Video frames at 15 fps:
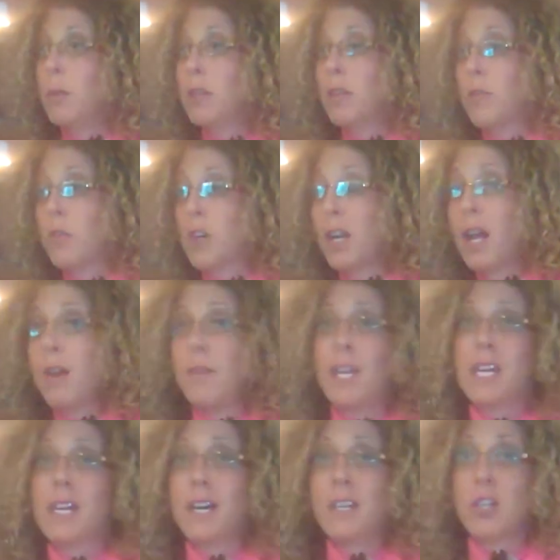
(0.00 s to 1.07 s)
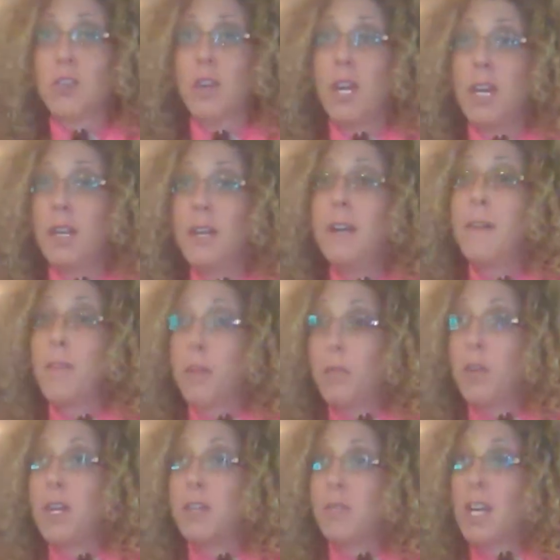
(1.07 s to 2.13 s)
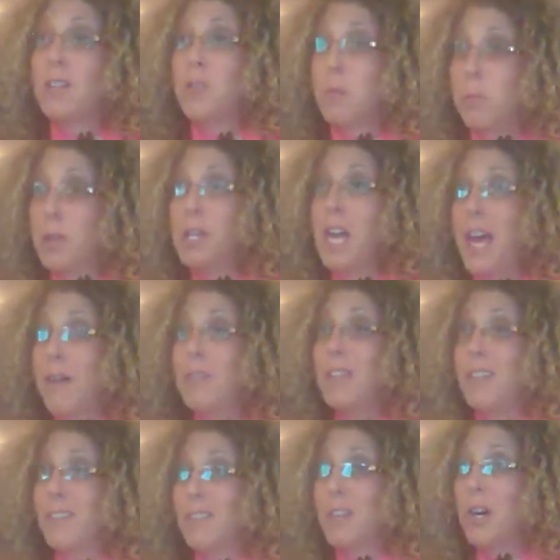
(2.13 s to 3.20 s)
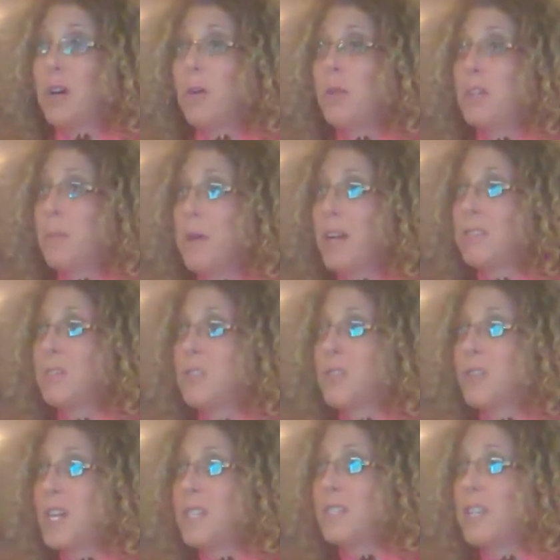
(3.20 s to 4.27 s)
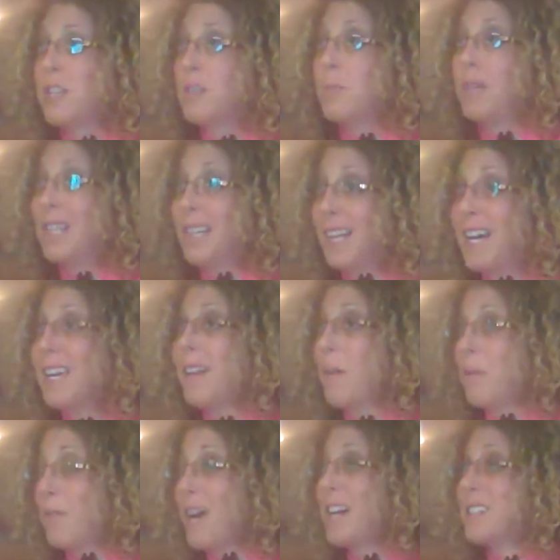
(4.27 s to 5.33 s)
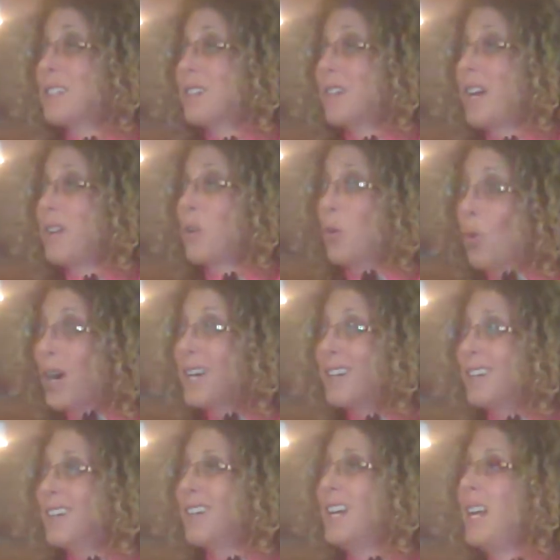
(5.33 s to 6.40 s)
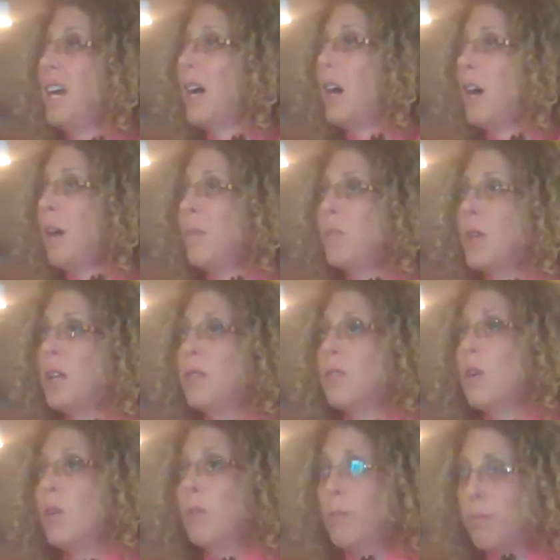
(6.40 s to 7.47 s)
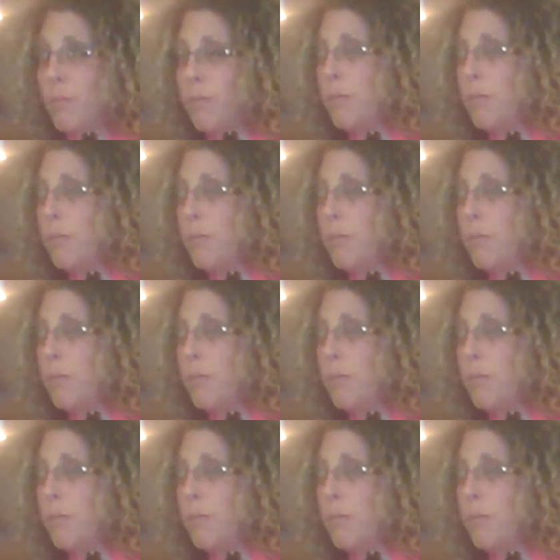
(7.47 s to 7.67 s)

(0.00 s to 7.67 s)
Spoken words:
Because if you're going to have any kind of train, the freight trains are big, heavy, and slow, and the passenger trains tend to be light, faster, and quieter. And so